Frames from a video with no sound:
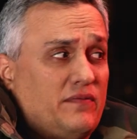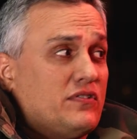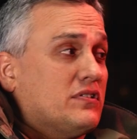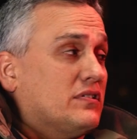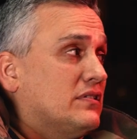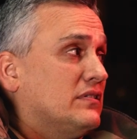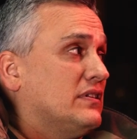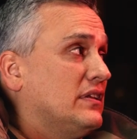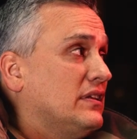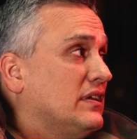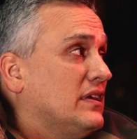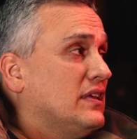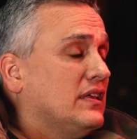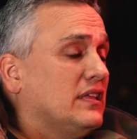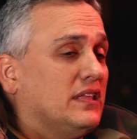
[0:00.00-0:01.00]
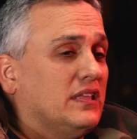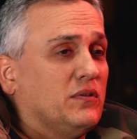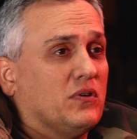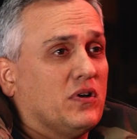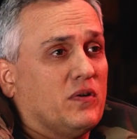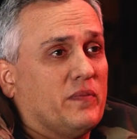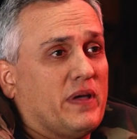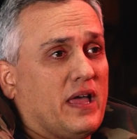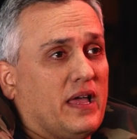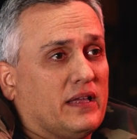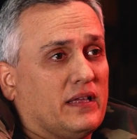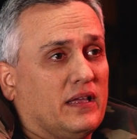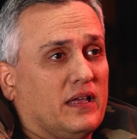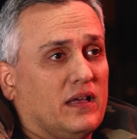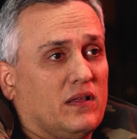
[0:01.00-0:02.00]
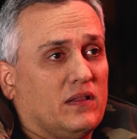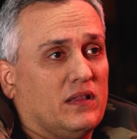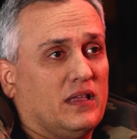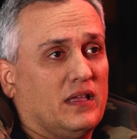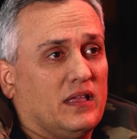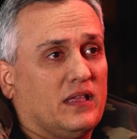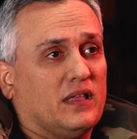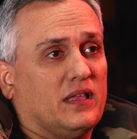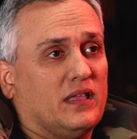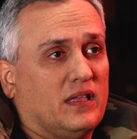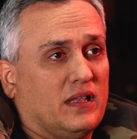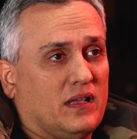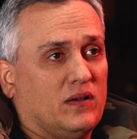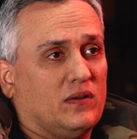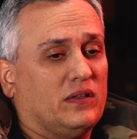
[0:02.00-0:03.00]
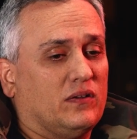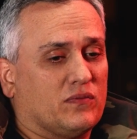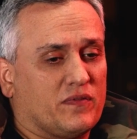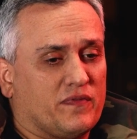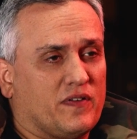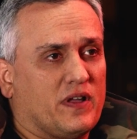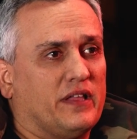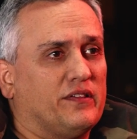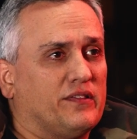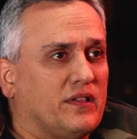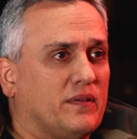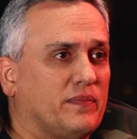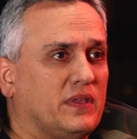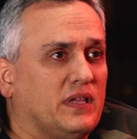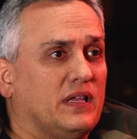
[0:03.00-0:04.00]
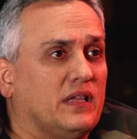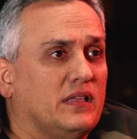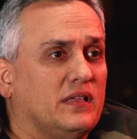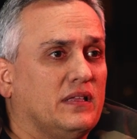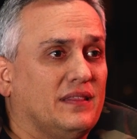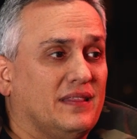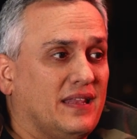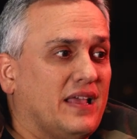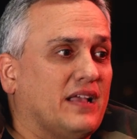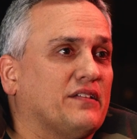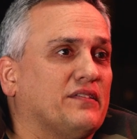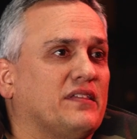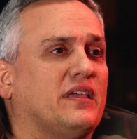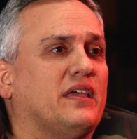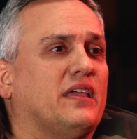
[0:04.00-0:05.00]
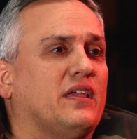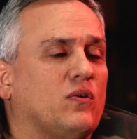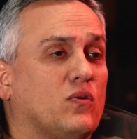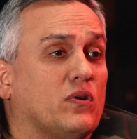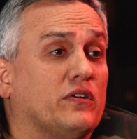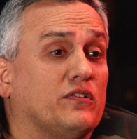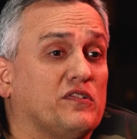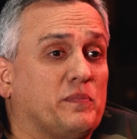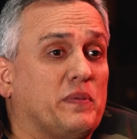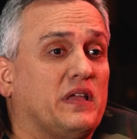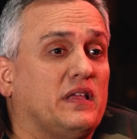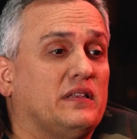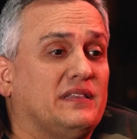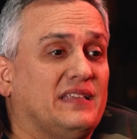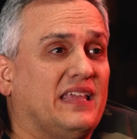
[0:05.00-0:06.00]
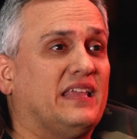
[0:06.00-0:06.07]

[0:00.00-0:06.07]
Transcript: I've heard, yeah, yeah. that he will go back and go like, you know, he'll refine something the mm. next day or he'll spend